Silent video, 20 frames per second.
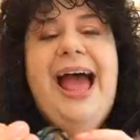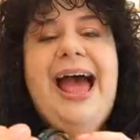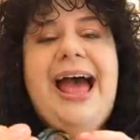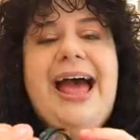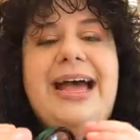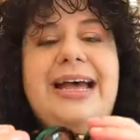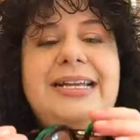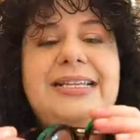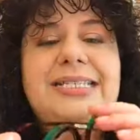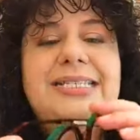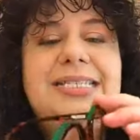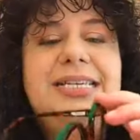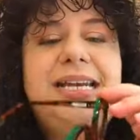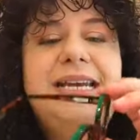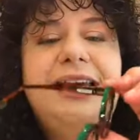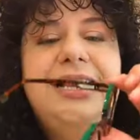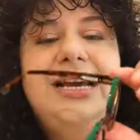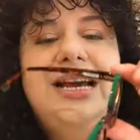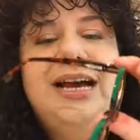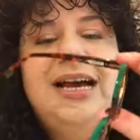adds
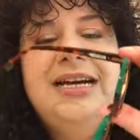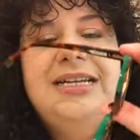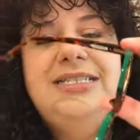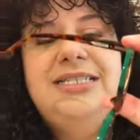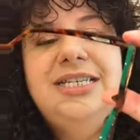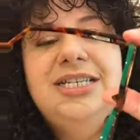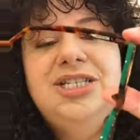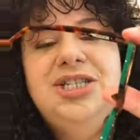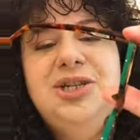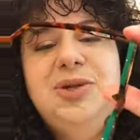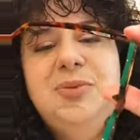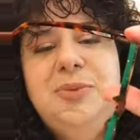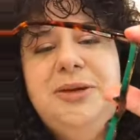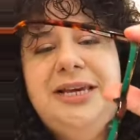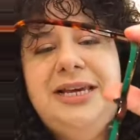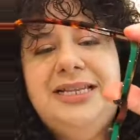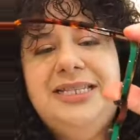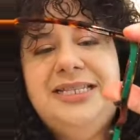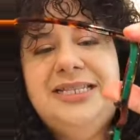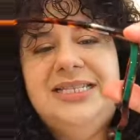additional
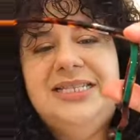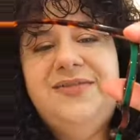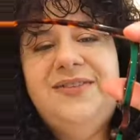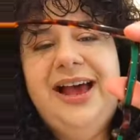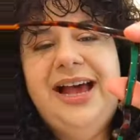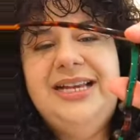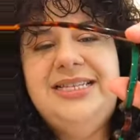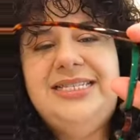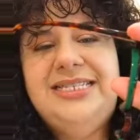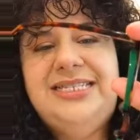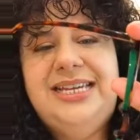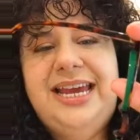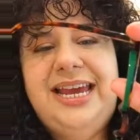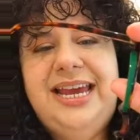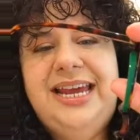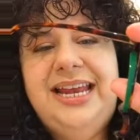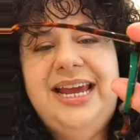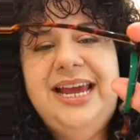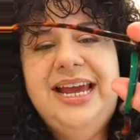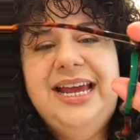pieces of
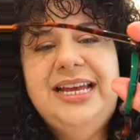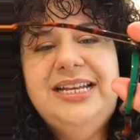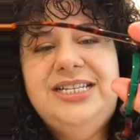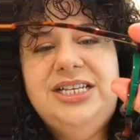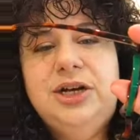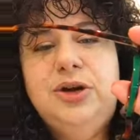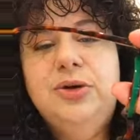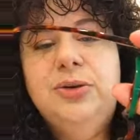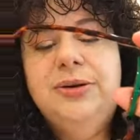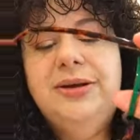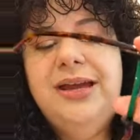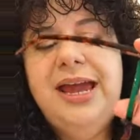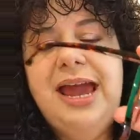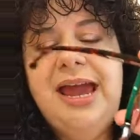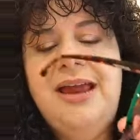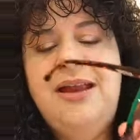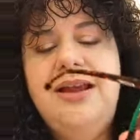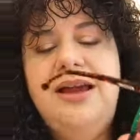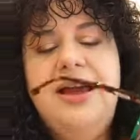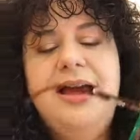acetate to
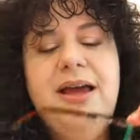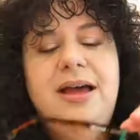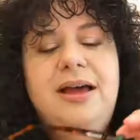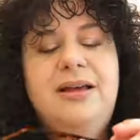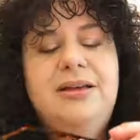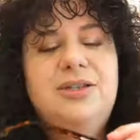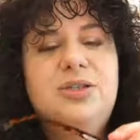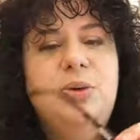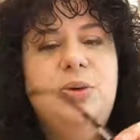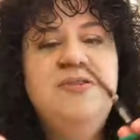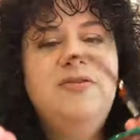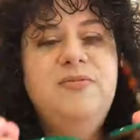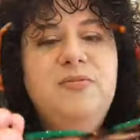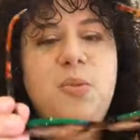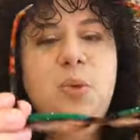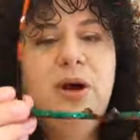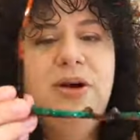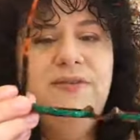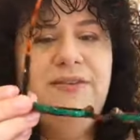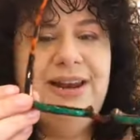create sort of
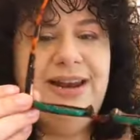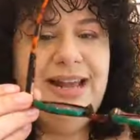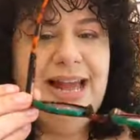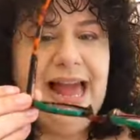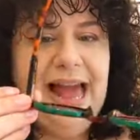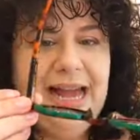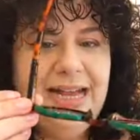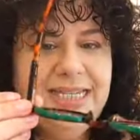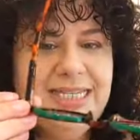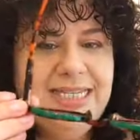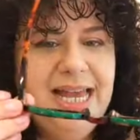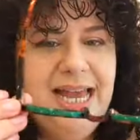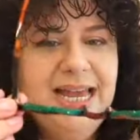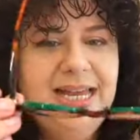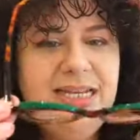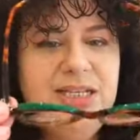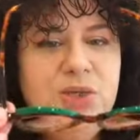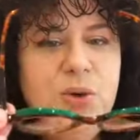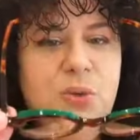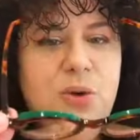more of an
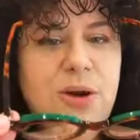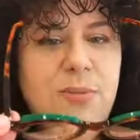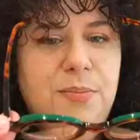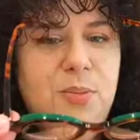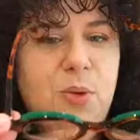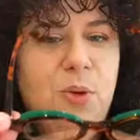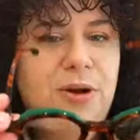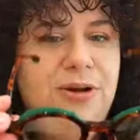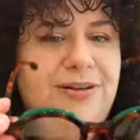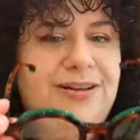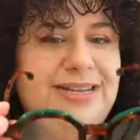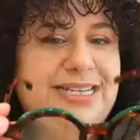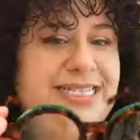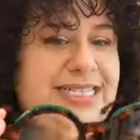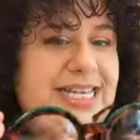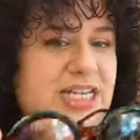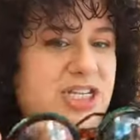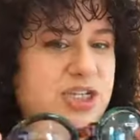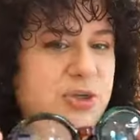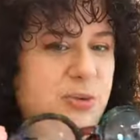accent or more an
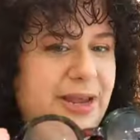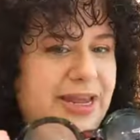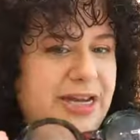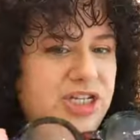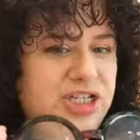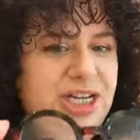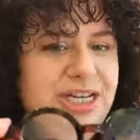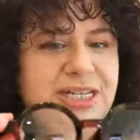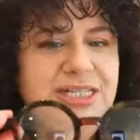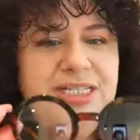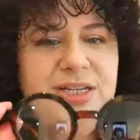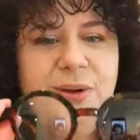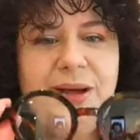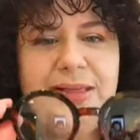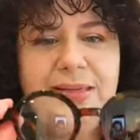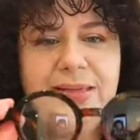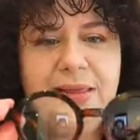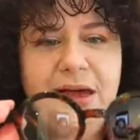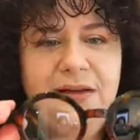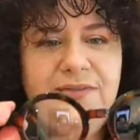accentuation. So
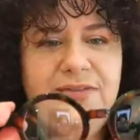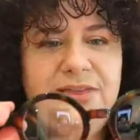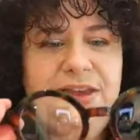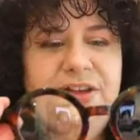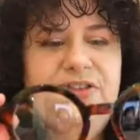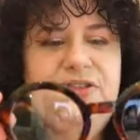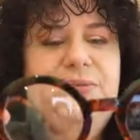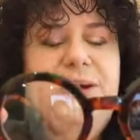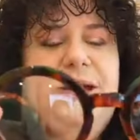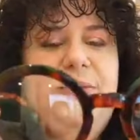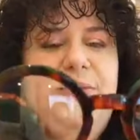I love this,